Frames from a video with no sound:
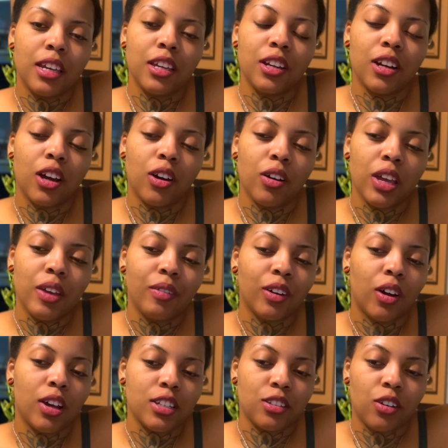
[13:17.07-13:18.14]
You know, even
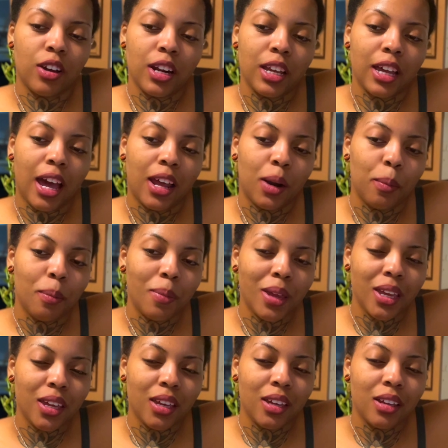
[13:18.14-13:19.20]
though I started kind of
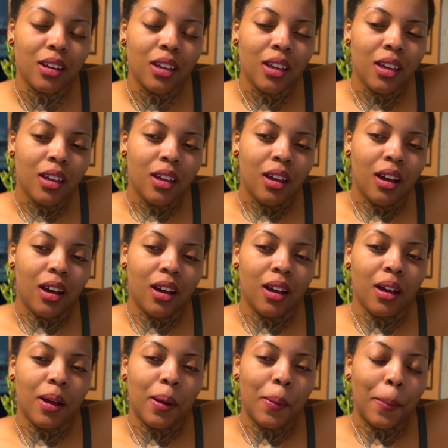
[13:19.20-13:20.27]
mid
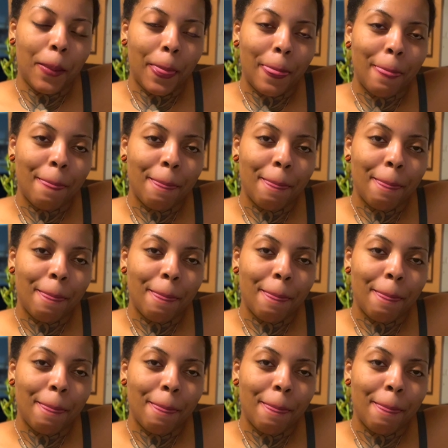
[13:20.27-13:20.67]
um